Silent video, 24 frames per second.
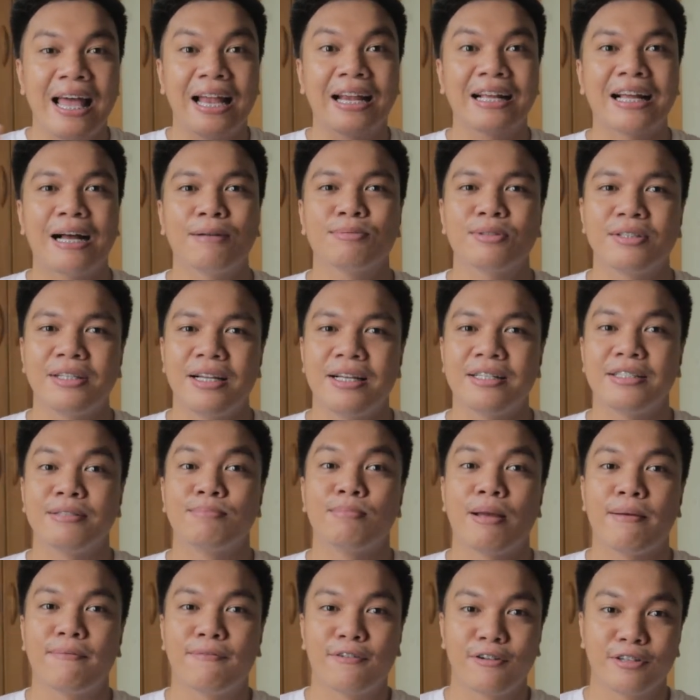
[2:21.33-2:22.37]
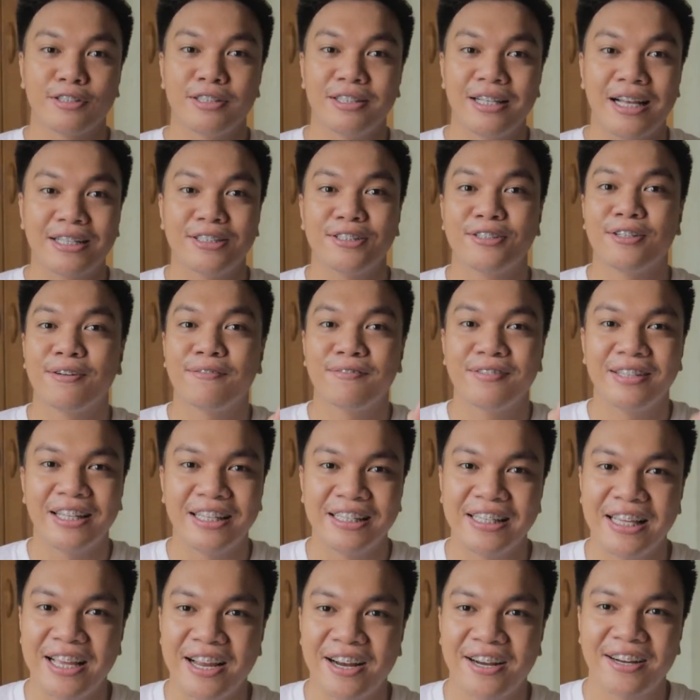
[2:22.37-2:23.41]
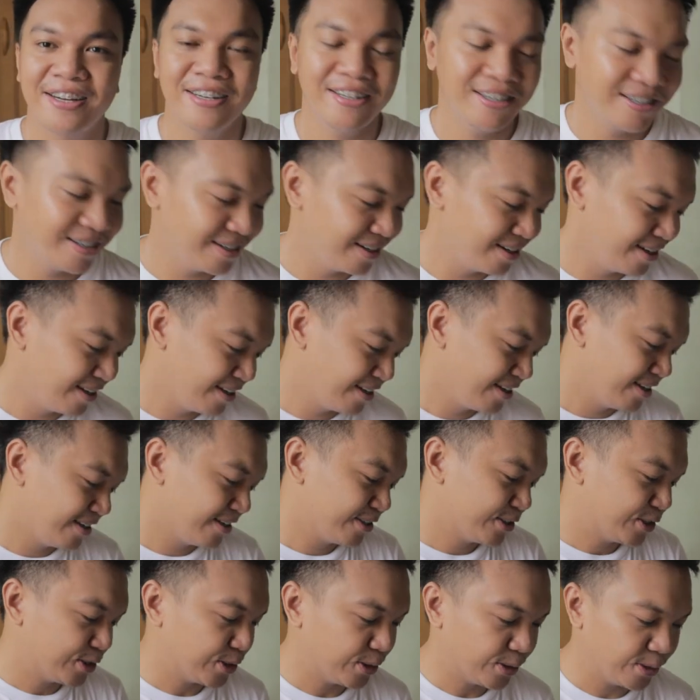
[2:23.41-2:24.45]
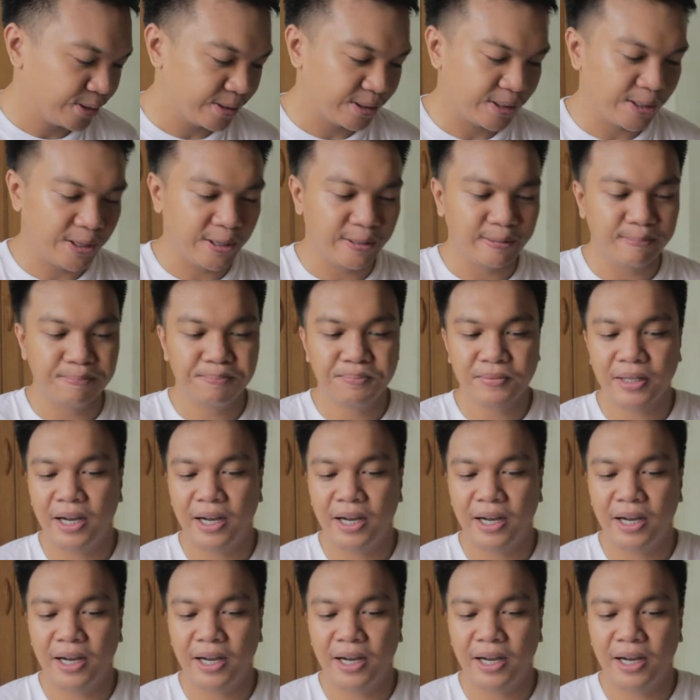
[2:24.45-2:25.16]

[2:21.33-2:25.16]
encapsulates my first lesson of the year. So, ito yun.